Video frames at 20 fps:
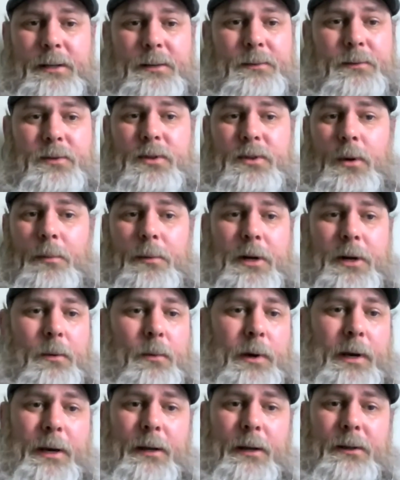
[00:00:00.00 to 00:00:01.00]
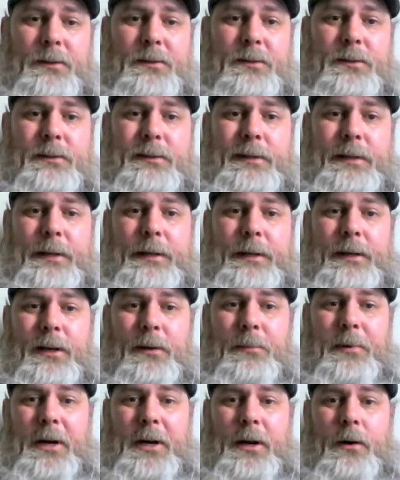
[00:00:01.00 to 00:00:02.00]
so many ways
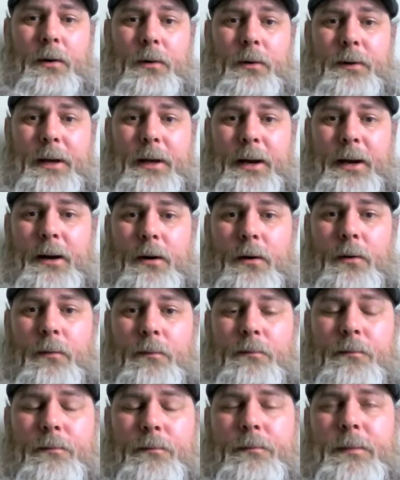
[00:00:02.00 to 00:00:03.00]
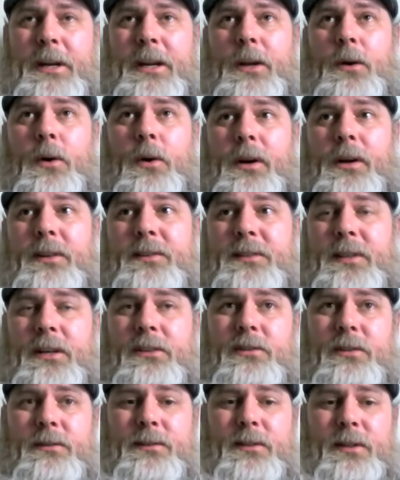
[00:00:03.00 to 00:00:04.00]
about how many
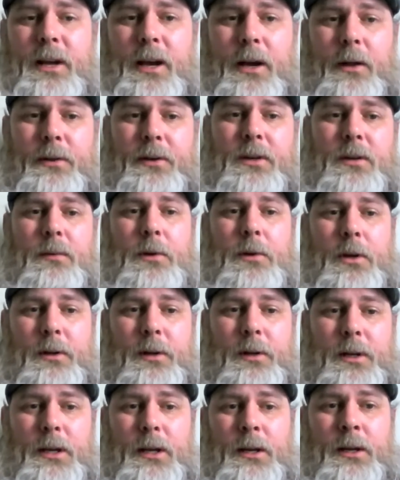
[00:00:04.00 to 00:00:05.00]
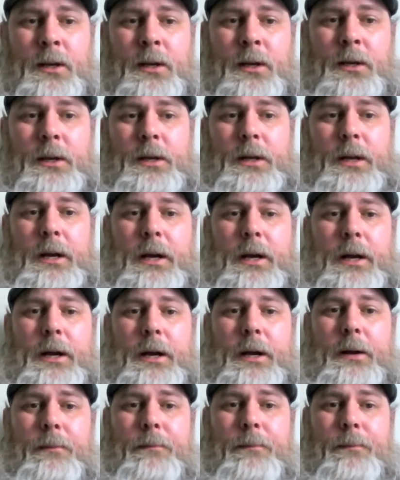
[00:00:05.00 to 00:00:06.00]
organizations and how the community
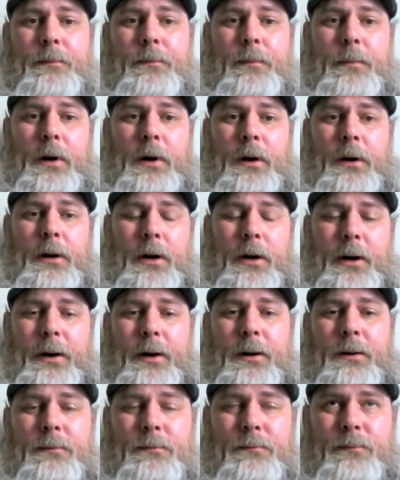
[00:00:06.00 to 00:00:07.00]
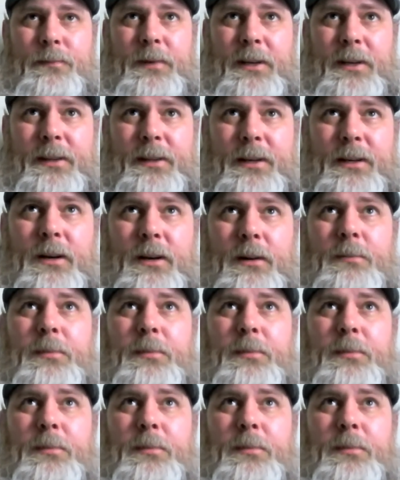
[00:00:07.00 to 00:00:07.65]
I think our